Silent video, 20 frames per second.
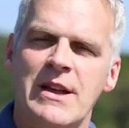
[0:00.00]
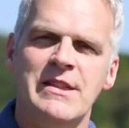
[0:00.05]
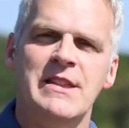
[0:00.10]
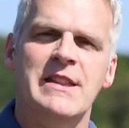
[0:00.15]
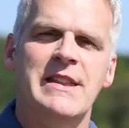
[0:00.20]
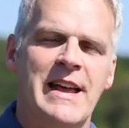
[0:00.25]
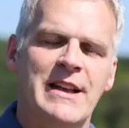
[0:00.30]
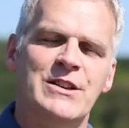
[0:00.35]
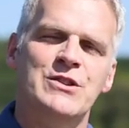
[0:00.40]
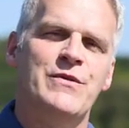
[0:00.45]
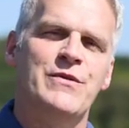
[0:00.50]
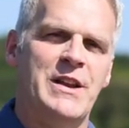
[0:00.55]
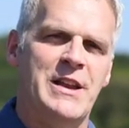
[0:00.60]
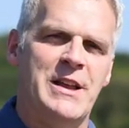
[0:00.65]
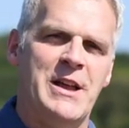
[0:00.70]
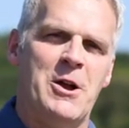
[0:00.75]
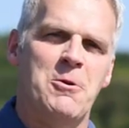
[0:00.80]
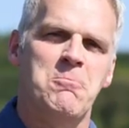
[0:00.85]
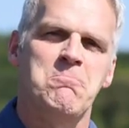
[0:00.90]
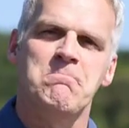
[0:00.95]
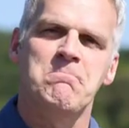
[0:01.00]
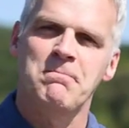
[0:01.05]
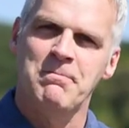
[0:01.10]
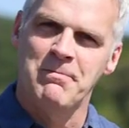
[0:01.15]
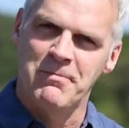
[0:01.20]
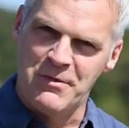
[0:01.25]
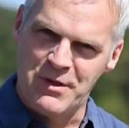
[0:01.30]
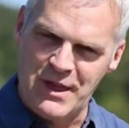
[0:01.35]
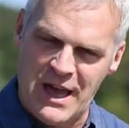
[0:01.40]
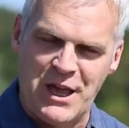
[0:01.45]
in the next video.
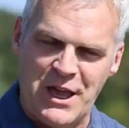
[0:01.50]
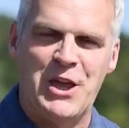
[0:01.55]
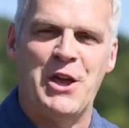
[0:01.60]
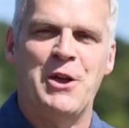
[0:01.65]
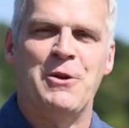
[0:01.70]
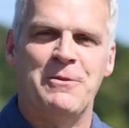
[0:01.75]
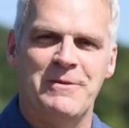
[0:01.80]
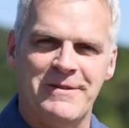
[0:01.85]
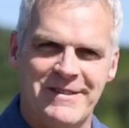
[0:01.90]
Thank you.